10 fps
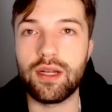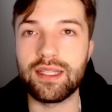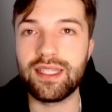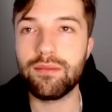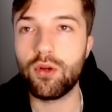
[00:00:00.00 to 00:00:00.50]

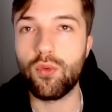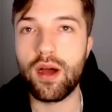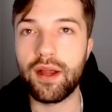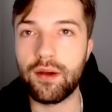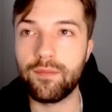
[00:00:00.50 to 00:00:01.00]
Isaiah
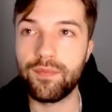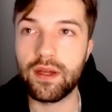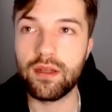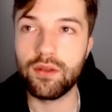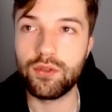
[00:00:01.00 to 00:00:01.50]
McGuire,
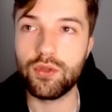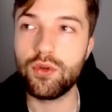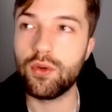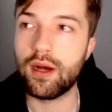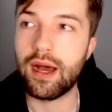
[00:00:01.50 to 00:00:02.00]
another dude
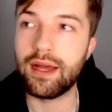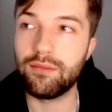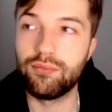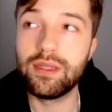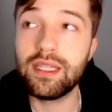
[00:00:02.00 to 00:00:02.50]
who
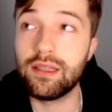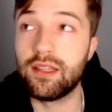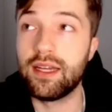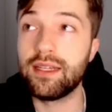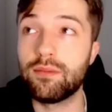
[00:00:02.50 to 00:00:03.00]
I really
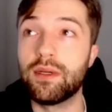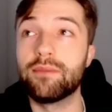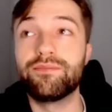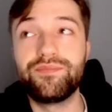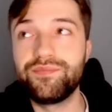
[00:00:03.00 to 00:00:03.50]
liked, but